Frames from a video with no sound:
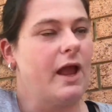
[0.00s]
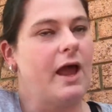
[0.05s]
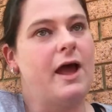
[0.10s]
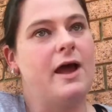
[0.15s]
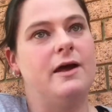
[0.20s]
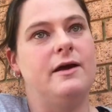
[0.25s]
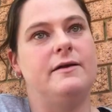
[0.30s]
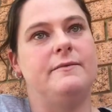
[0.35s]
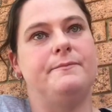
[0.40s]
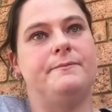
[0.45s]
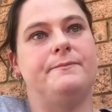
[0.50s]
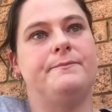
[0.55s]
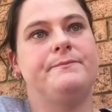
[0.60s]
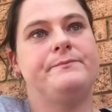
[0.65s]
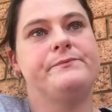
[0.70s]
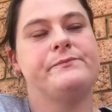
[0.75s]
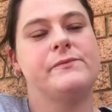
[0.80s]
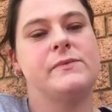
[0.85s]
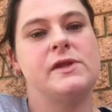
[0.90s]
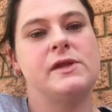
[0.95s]
the
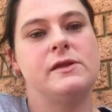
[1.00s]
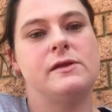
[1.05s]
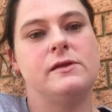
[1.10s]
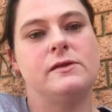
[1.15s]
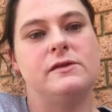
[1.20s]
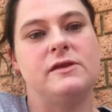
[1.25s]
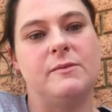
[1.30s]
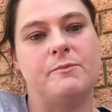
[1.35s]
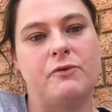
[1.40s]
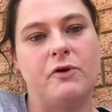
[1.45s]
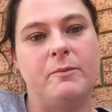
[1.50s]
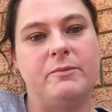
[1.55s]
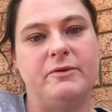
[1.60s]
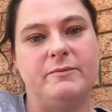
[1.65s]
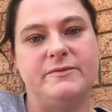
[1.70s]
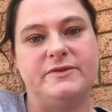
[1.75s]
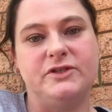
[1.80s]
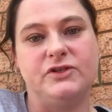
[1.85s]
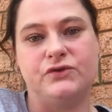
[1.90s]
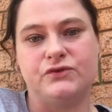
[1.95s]

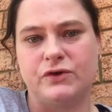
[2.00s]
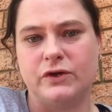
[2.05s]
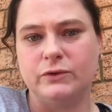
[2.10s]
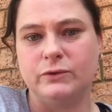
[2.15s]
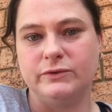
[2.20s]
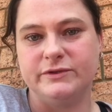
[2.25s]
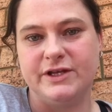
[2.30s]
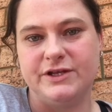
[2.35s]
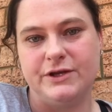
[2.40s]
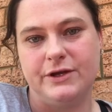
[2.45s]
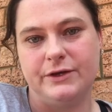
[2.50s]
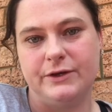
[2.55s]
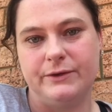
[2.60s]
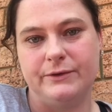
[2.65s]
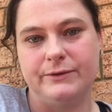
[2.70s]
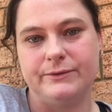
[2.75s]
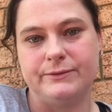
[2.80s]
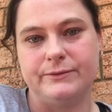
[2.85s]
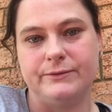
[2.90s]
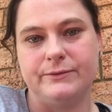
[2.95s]
problems, the struggles that you
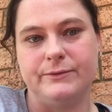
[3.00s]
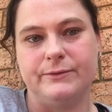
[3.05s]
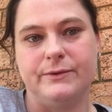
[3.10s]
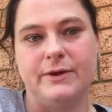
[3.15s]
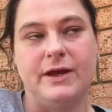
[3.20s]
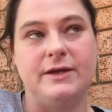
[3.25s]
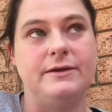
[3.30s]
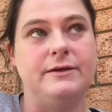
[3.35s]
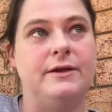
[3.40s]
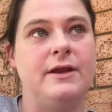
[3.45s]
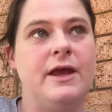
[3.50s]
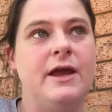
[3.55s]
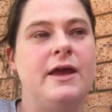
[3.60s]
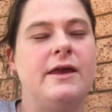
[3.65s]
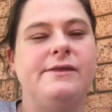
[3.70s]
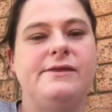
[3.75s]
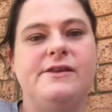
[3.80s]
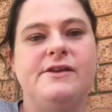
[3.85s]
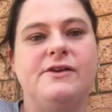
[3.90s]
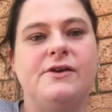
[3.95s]
go through, and
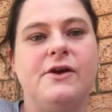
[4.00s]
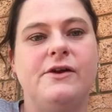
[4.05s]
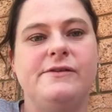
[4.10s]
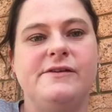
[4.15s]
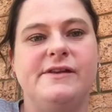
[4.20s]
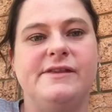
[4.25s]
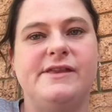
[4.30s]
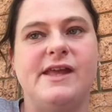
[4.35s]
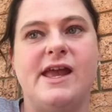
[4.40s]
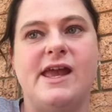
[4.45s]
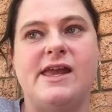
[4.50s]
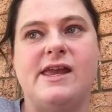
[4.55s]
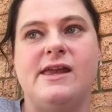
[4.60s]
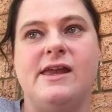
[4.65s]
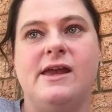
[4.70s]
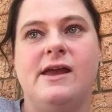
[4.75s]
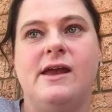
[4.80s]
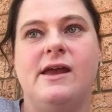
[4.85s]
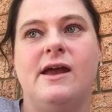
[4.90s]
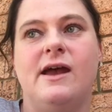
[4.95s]
you know that
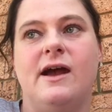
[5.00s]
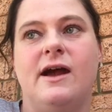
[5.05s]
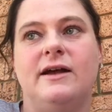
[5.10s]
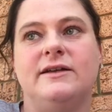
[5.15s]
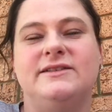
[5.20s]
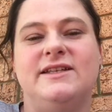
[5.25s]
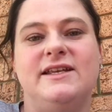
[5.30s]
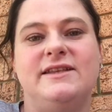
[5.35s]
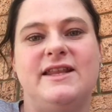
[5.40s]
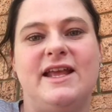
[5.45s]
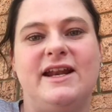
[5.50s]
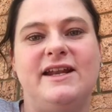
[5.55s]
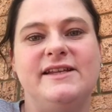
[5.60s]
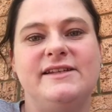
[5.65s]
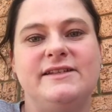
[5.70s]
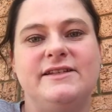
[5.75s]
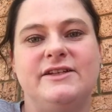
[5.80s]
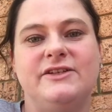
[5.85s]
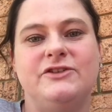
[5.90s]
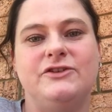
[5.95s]
they are sitting there
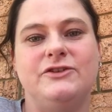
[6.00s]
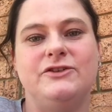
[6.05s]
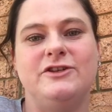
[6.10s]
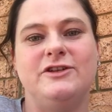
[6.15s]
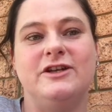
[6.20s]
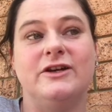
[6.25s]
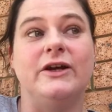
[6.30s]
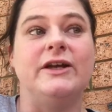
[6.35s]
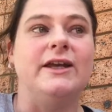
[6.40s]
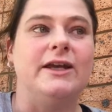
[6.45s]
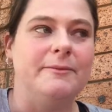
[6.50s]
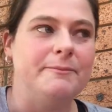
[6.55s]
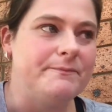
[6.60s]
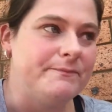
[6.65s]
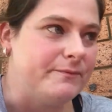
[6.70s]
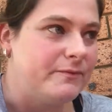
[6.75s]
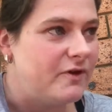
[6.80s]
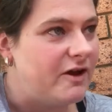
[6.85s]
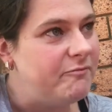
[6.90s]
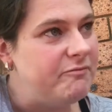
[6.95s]
listening to you going, yep,
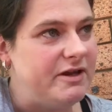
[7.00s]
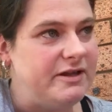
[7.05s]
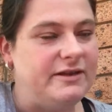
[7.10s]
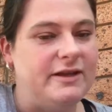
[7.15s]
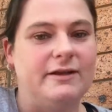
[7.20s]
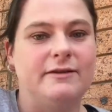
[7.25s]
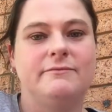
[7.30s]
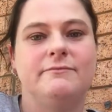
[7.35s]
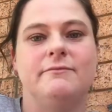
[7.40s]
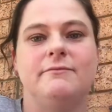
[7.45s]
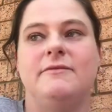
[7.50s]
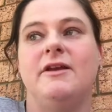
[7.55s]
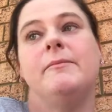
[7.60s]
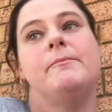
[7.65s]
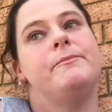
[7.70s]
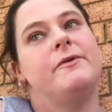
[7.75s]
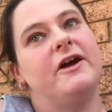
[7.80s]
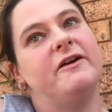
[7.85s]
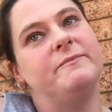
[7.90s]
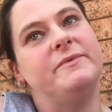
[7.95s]
I've been there.
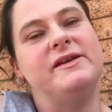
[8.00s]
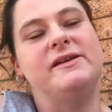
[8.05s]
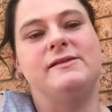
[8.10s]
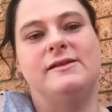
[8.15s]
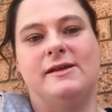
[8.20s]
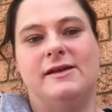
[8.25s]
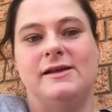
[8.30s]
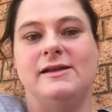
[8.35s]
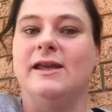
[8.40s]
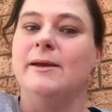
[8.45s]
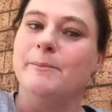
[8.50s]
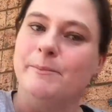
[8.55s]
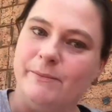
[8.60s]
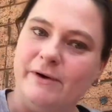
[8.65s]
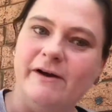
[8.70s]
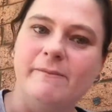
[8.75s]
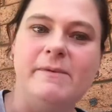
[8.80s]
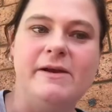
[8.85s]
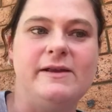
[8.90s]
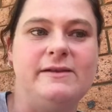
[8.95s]
Yep, I've been there. Yep,
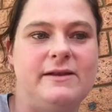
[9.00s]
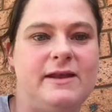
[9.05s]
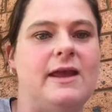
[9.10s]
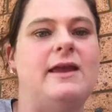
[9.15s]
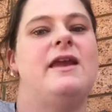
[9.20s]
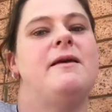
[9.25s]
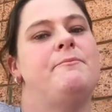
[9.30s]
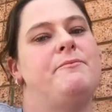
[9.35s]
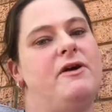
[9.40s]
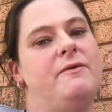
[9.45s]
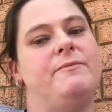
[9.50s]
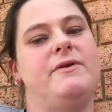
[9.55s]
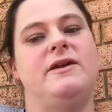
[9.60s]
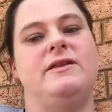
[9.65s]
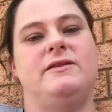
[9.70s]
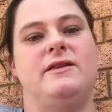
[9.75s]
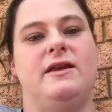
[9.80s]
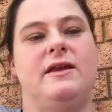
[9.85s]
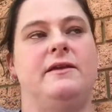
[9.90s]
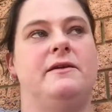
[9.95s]
I've been there. Yep, I've
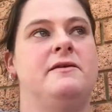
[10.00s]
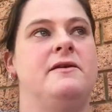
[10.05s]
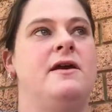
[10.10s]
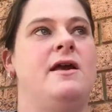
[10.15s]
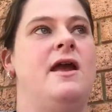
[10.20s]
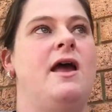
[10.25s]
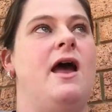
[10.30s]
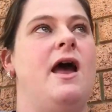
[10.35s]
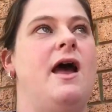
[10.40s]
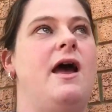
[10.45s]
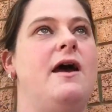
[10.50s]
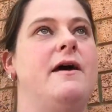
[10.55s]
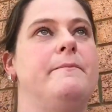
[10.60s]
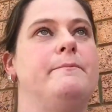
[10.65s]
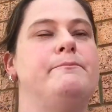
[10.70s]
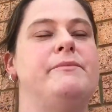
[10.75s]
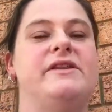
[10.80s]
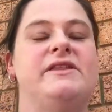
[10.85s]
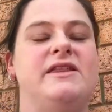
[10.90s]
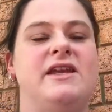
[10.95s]
been there.
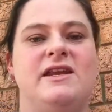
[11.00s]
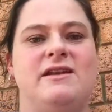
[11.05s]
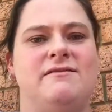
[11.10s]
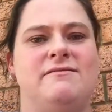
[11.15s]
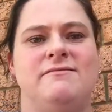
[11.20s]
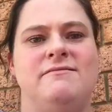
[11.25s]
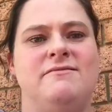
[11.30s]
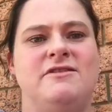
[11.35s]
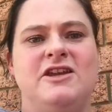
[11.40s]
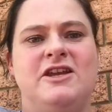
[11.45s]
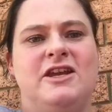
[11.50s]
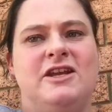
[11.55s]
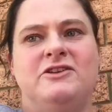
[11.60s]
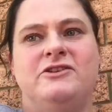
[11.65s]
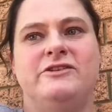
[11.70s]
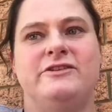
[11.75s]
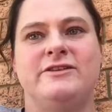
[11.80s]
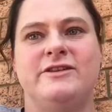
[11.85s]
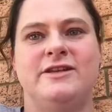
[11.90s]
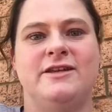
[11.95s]
But then you can
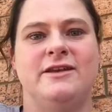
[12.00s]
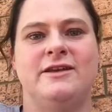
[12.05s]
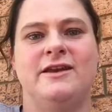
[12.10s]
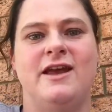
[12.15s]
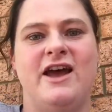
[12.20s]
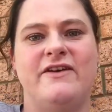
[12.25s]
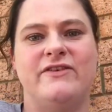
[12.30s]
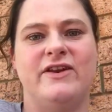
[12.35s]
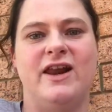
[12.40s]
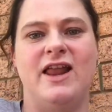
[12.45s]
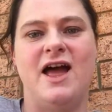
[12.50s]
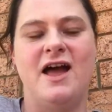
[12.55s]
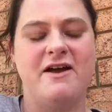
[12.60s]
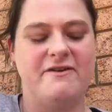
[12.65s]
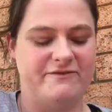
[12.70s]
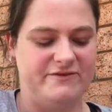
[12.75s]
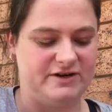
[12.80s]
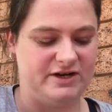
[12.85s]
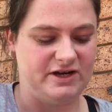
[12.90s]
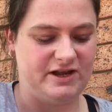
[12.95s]
just have a
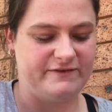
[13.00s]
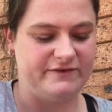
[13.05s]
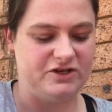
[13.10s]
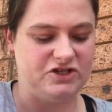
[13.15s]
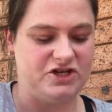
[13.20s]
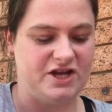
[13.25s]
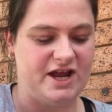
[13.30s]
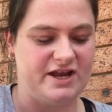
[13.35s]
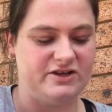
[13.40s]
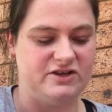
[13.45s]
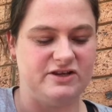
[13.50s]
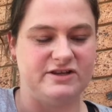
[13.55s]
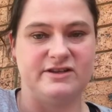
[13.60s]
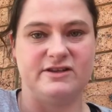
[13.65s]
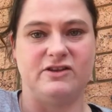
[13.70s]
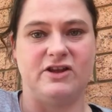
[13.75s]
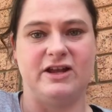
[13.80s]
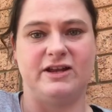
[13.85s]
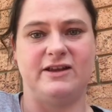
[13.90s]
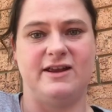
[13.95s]
laugh and have a chat
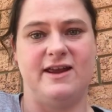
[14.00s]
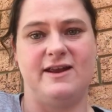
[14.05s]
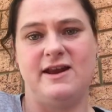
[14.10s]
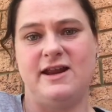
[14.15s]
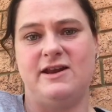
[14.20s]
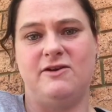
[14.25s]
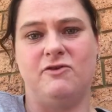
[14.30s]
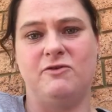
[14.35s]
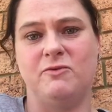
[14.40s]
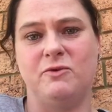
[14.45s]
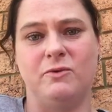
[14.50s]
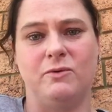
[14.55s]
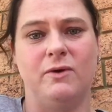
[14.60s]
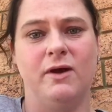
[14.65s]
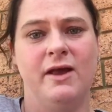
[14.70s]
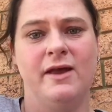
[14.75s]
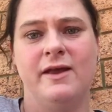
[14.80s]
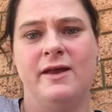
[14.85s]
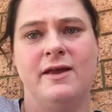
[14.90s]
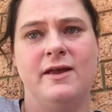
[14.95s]
just like any
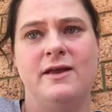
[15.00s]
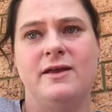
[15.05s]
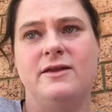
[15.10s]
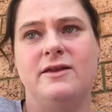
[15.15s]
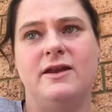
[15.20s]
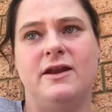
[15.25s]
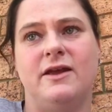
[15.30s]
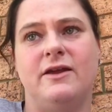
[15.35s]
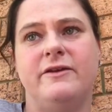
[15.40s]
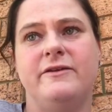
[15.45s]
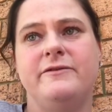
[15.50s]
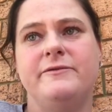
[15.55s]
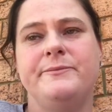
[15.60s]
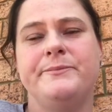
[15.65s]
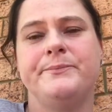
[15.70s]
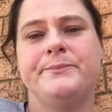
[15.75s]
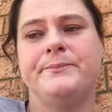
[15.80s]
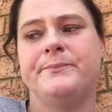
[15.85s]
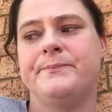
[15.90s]
normal, you know,